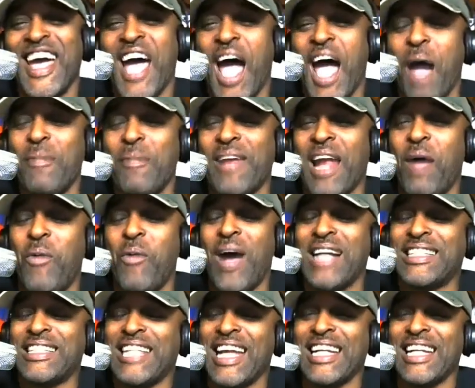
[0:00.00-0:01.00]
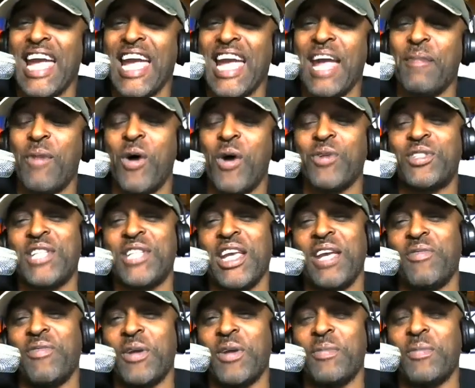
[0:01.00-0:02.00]
I mean, I watched that game on
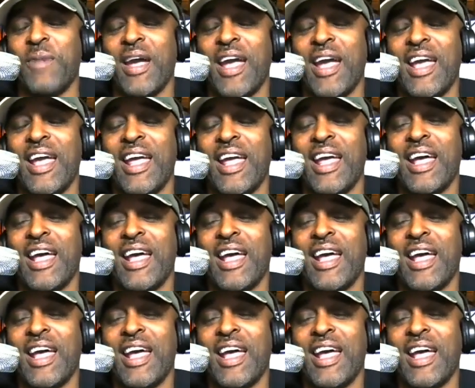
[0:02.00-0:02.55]
TV, man.